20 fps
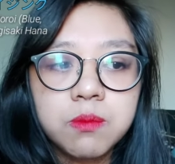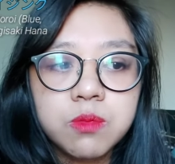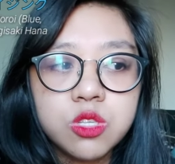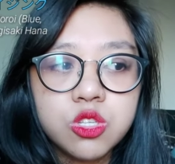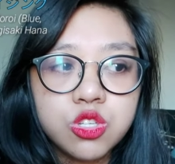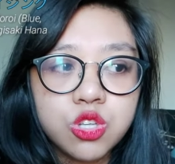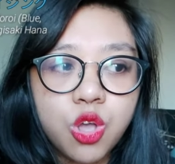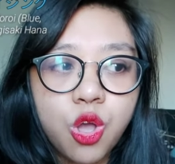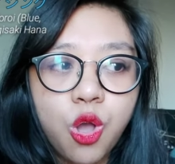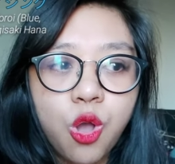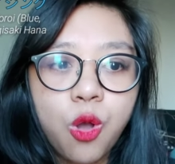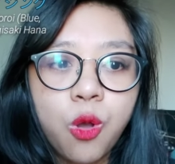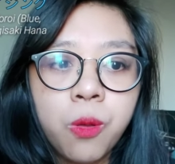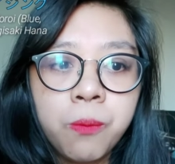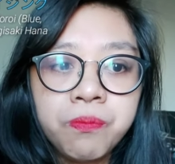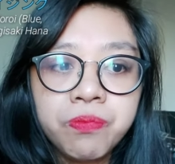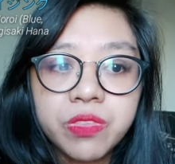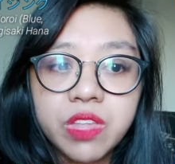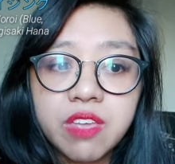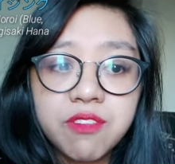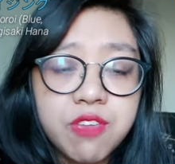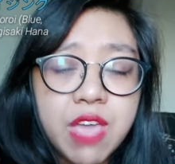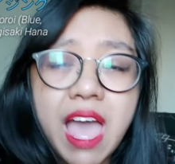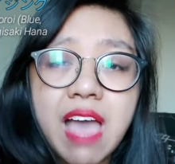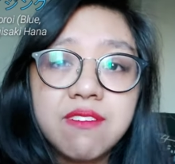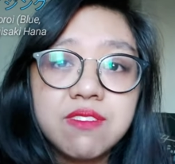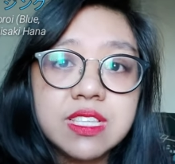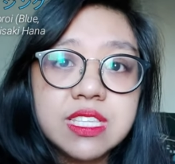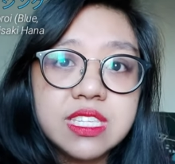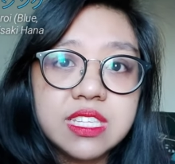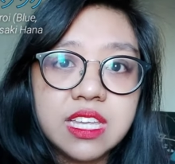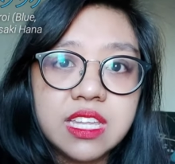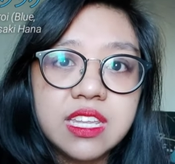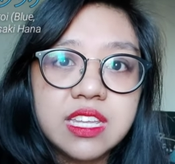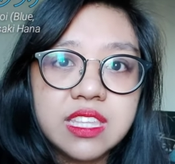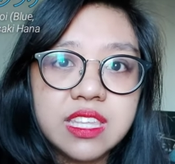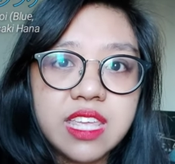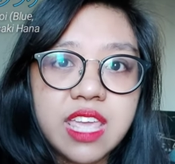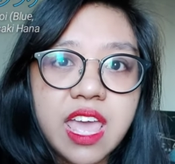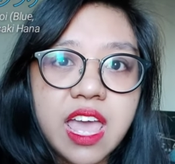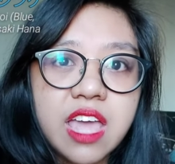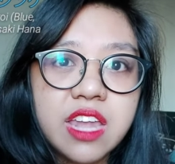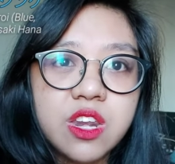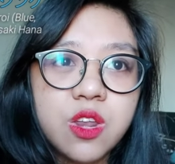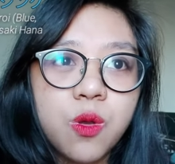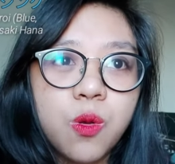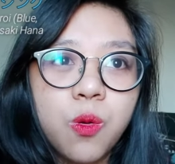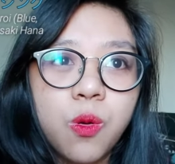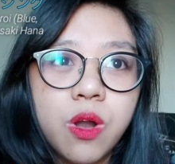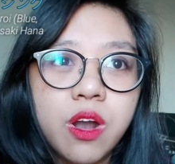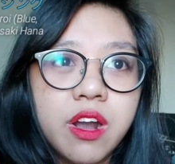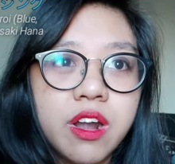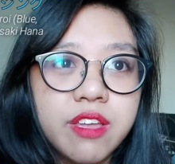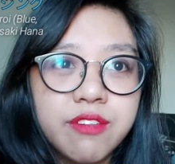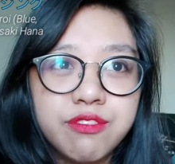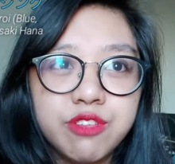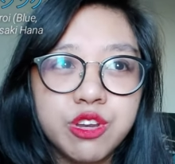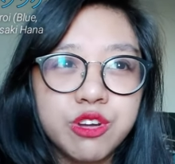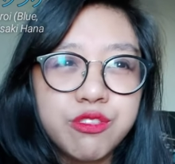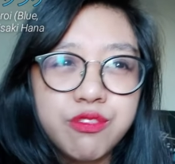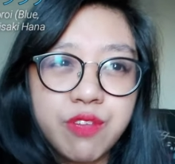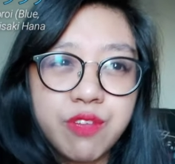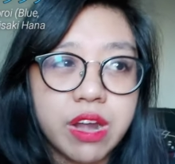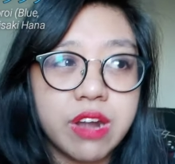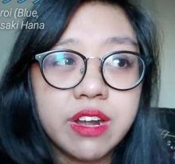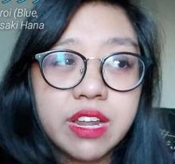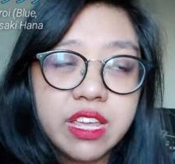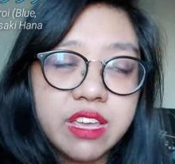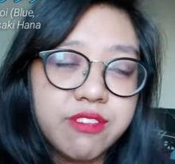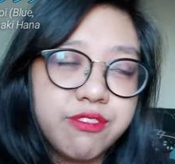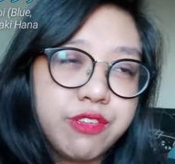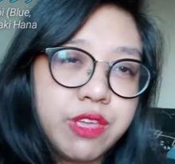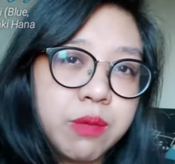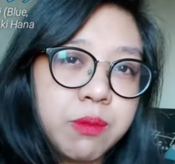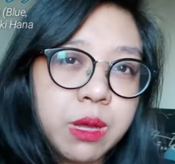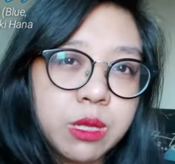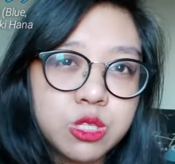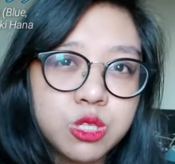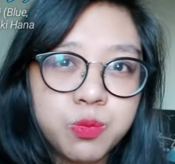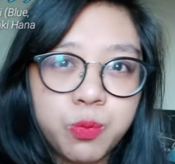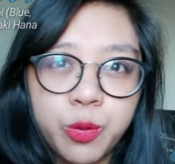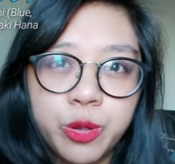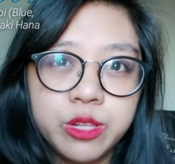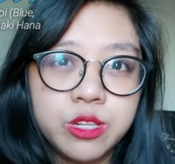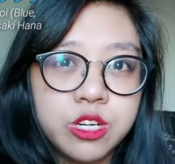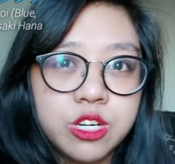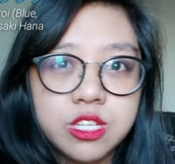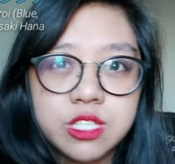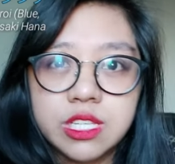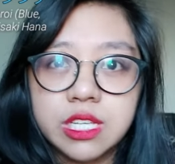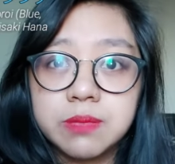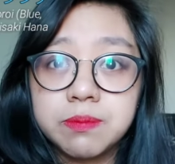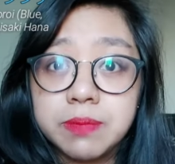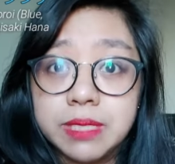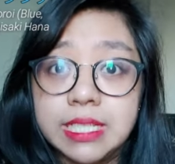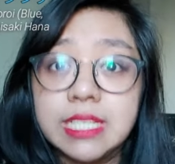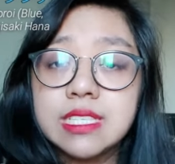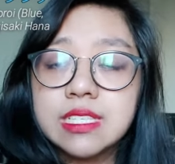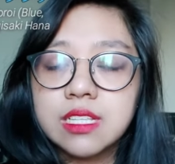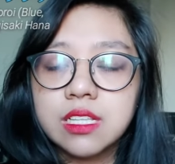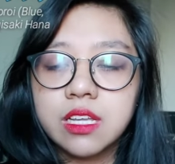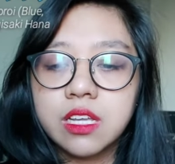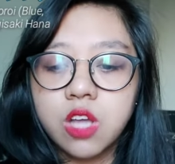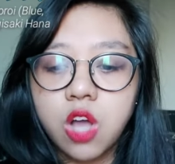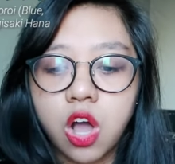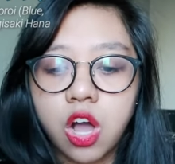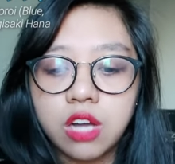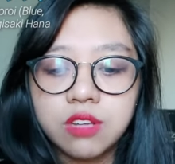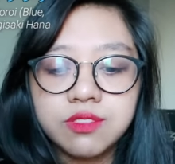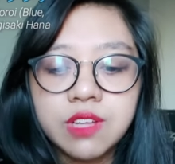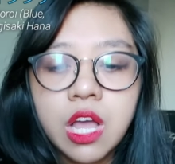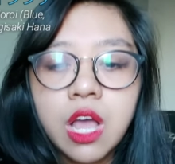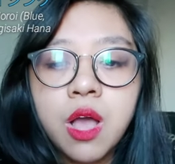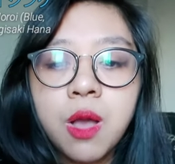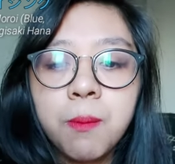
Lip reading: So if you haven't seen it yet, or if you're very iffy about spoilers, then please click off.